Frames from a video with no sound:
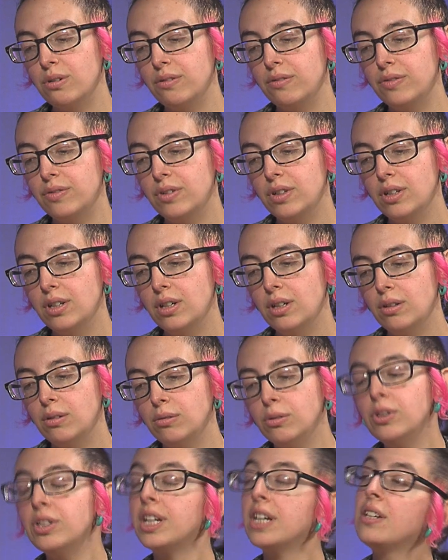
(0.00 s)
of
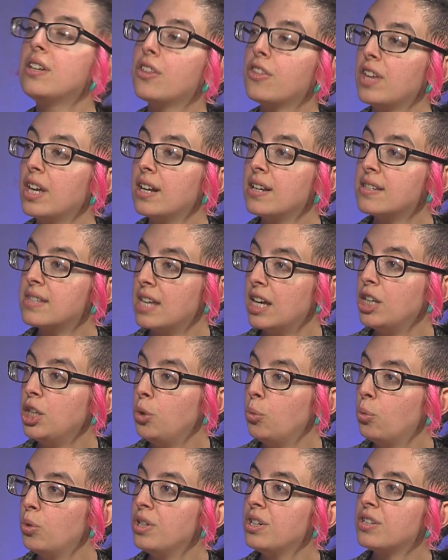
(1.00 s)
look into things that
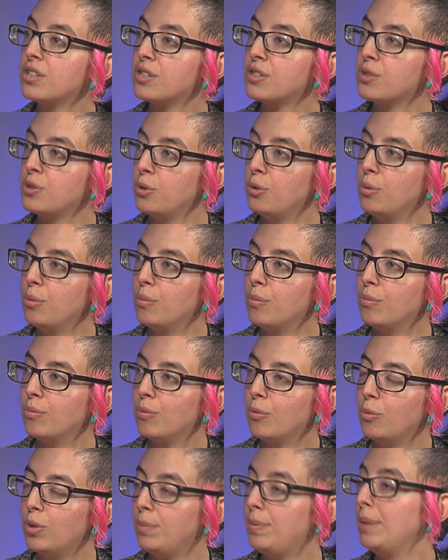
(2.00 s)
you wouldn't assume
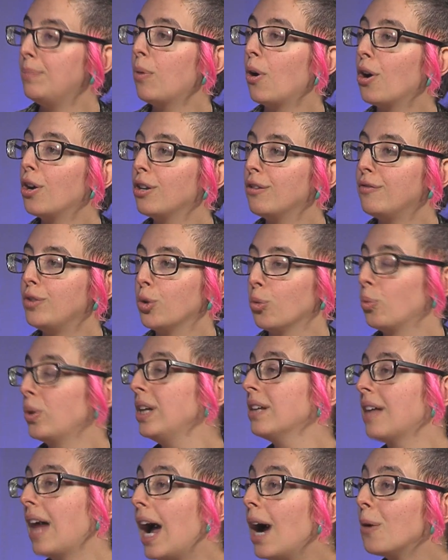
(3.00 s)
would be part of your
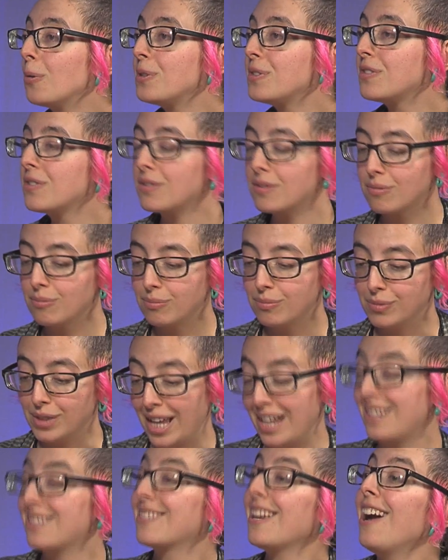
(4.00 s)
wheelhouse,
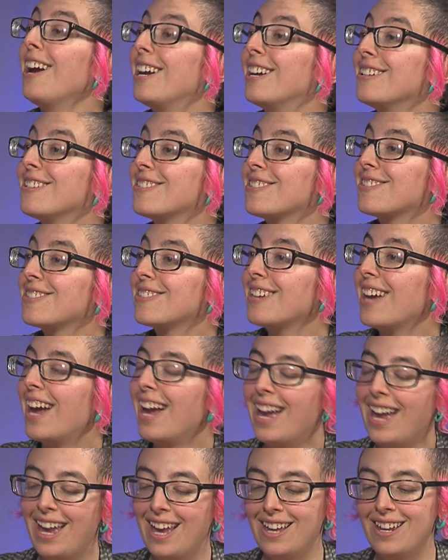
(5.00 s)
like science
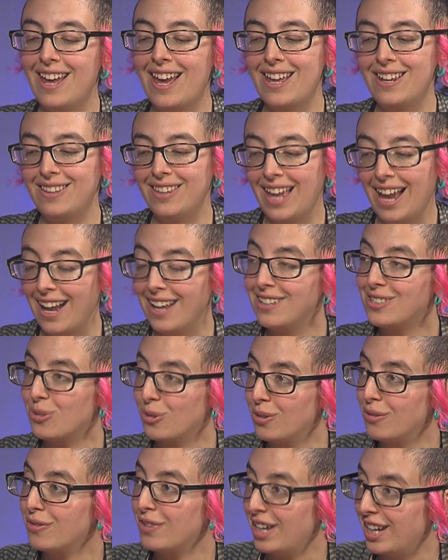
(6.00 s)
and that
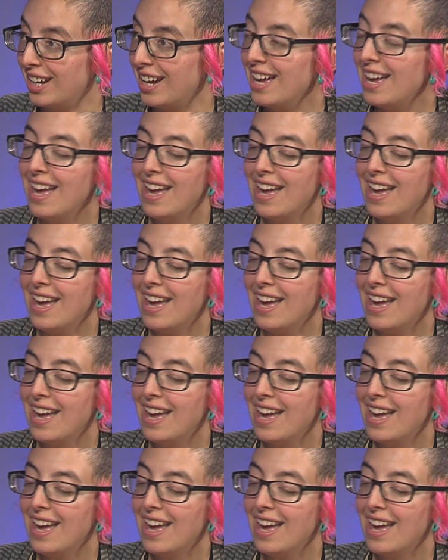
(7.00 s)
sort of thing,